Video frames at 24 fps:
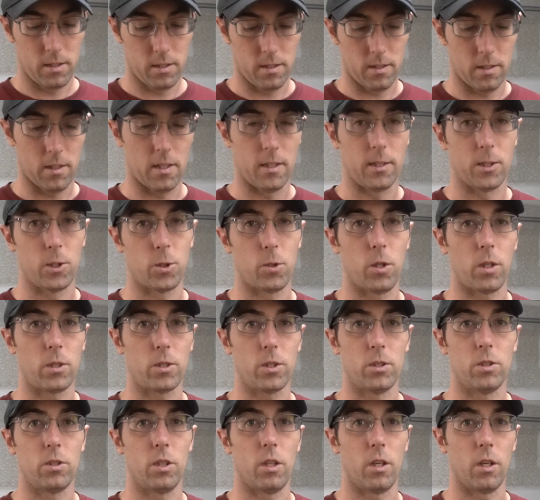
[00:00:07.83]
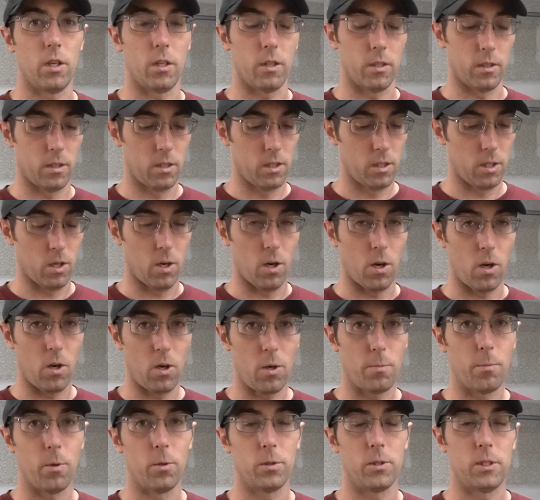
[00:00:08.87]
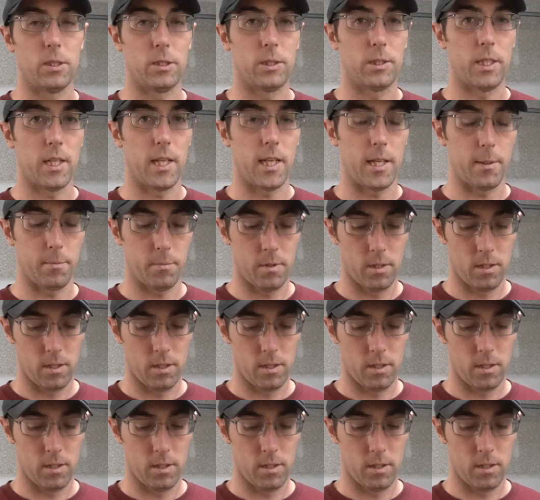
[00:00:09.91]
The instructions are almost the same.